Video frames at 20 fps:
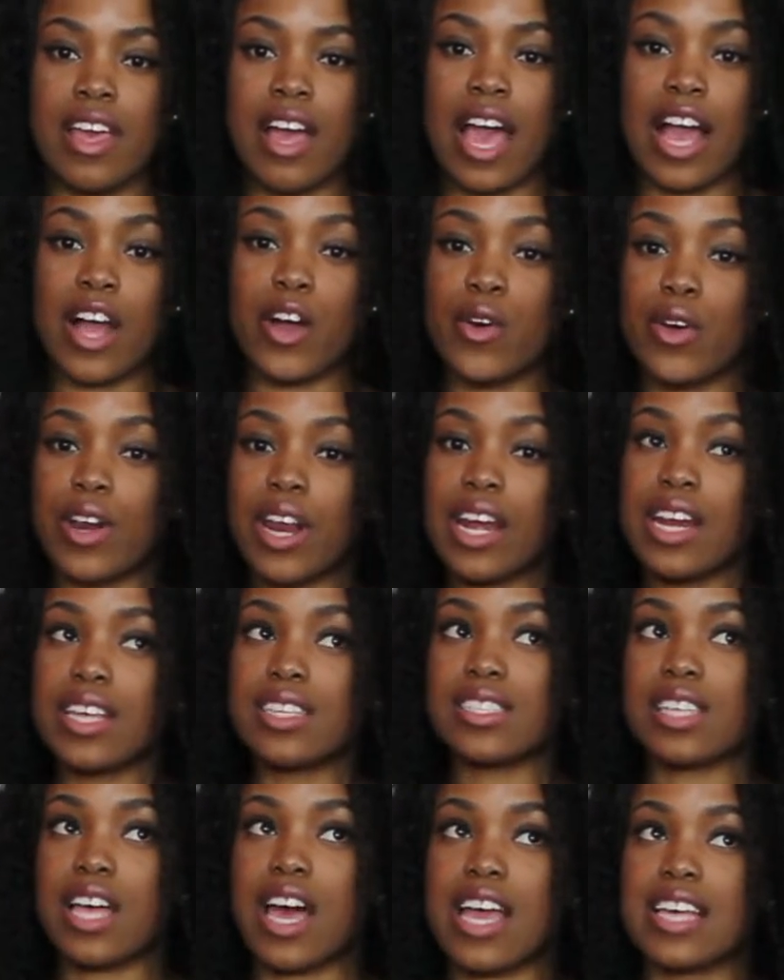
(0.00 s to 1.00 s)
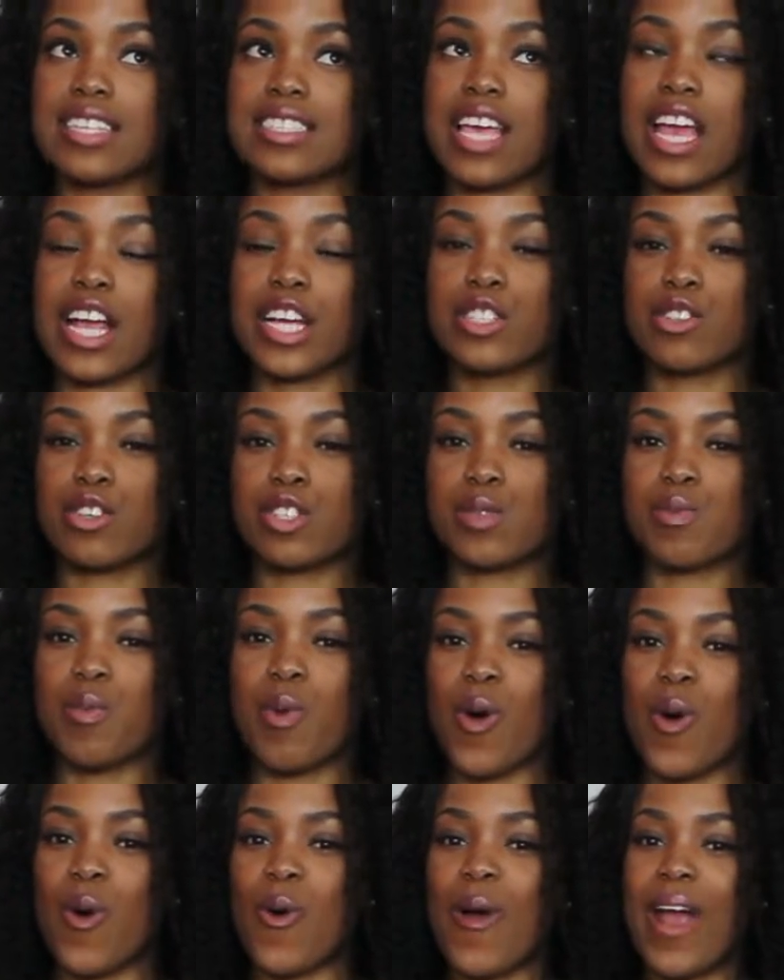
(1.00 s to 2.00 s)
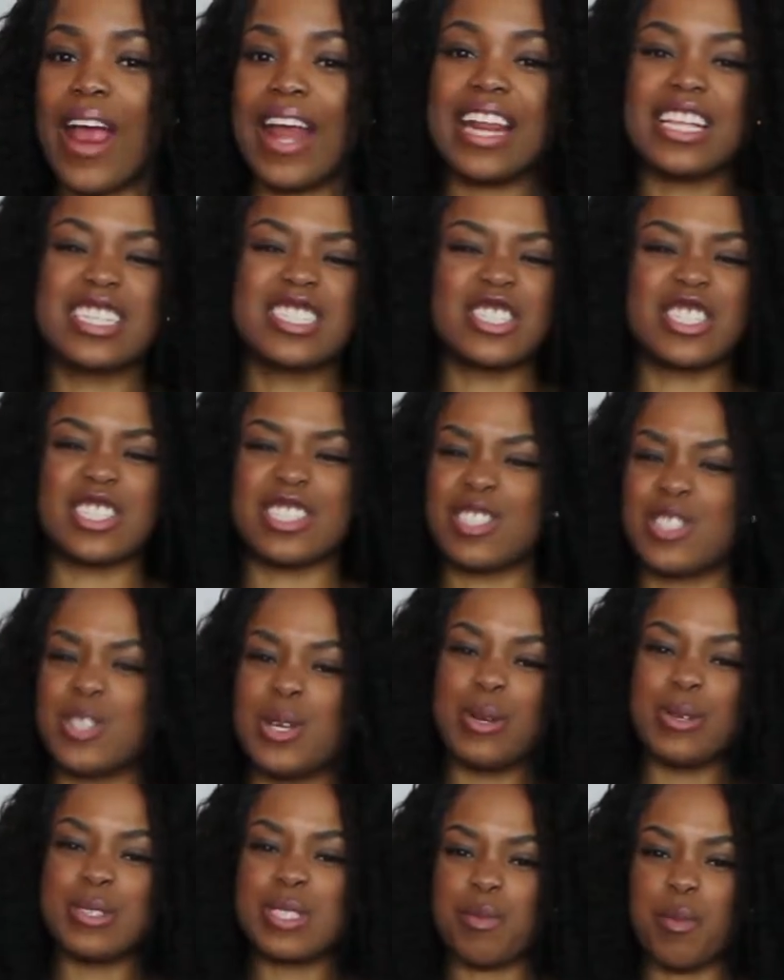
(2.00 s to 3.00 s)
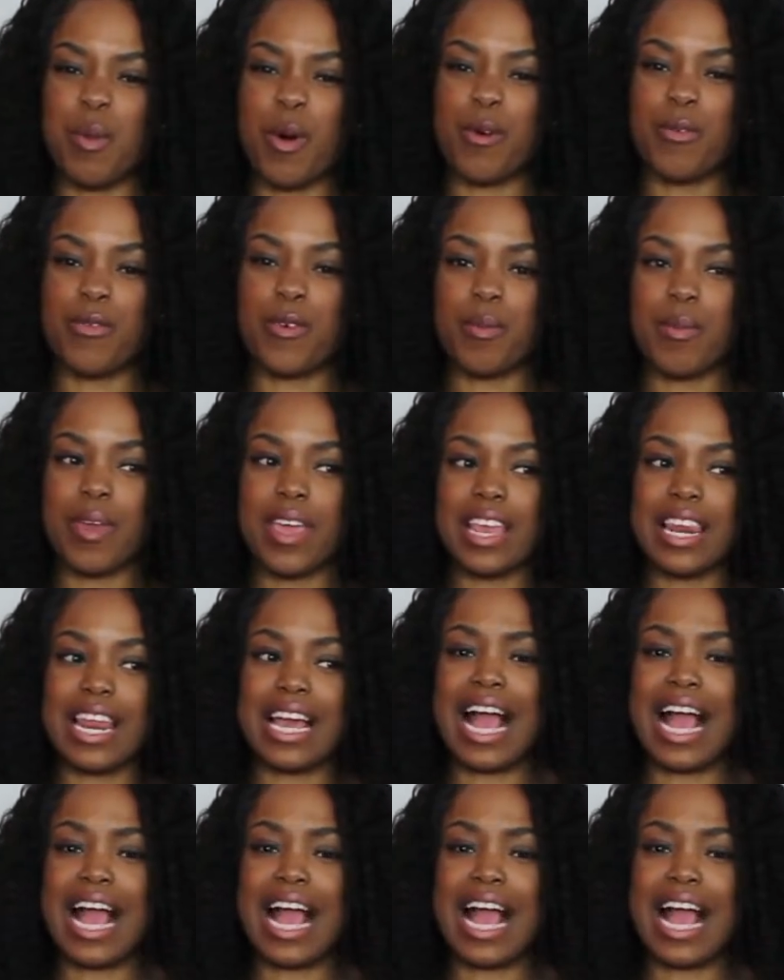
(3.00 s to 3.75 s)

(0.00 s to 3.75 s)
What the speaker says: I got it in a size extra small and it's just too small for me.